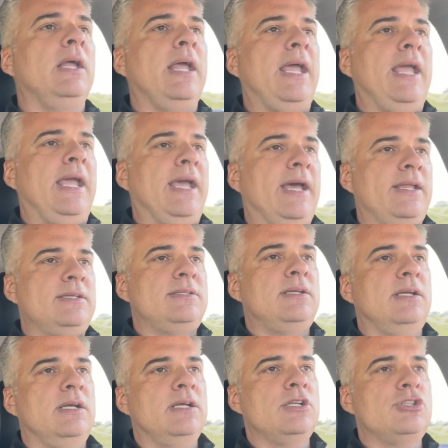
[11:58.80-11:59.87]
And
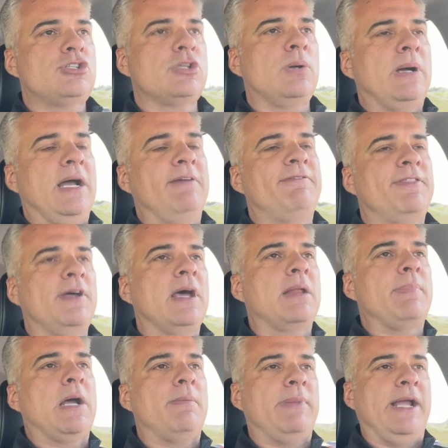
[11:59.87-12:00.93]
so I've thought
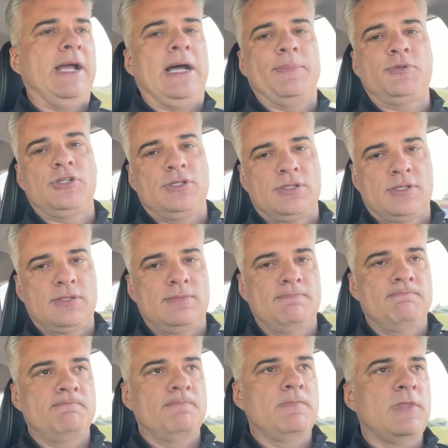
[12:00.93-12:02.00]
about my options,
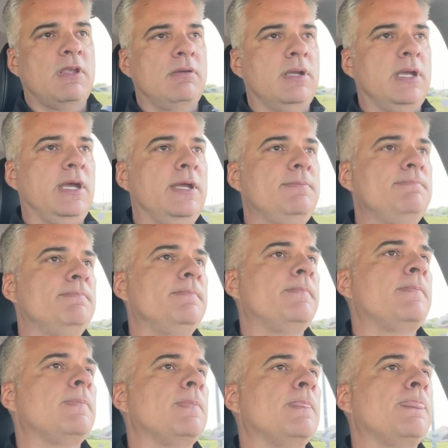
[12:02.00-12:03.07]
okay?
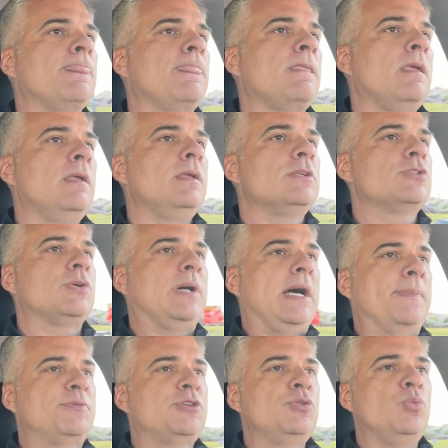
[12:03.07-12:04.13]
So
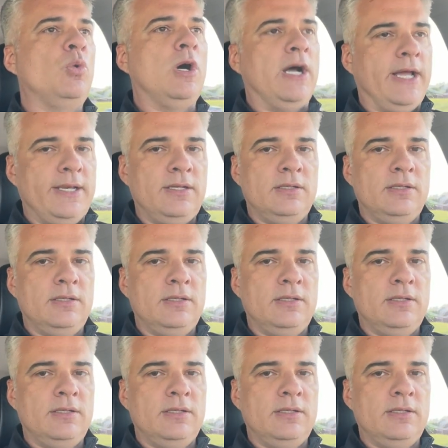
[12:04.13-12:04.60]
option one